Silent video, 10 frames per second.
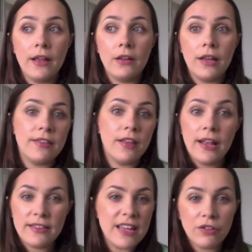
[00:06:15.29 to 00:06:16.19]

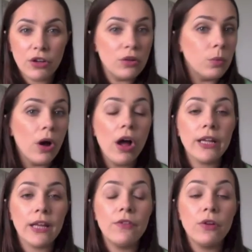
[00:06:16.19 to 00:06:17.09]
It's never going to
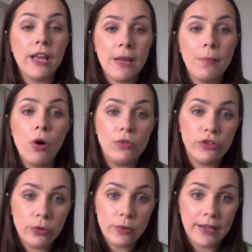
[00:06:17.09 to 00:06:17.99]
work. If you keep on
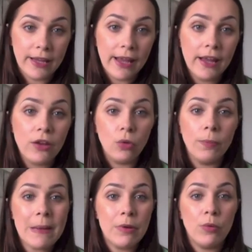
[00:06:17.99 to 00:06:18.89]
doing it, your
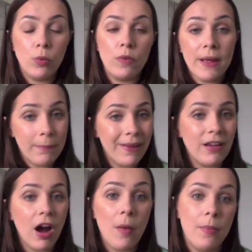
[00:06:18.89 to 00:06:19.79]
baby will then
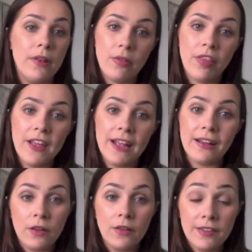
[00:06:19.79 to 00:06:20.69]
pick up and then
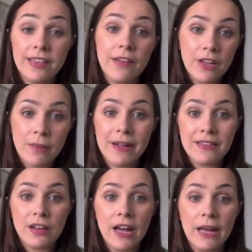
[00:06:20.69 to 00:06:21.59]
think this is definitely
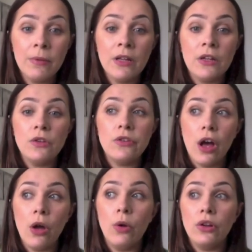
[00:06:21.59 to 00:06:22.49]
bedtime.
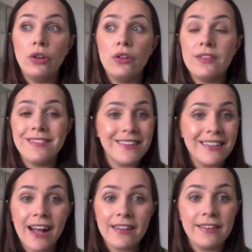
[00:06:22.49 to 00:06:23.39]
So
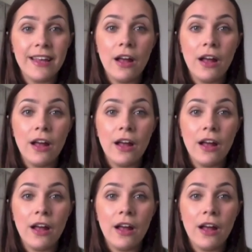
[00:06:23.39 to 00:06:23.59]
stick at it.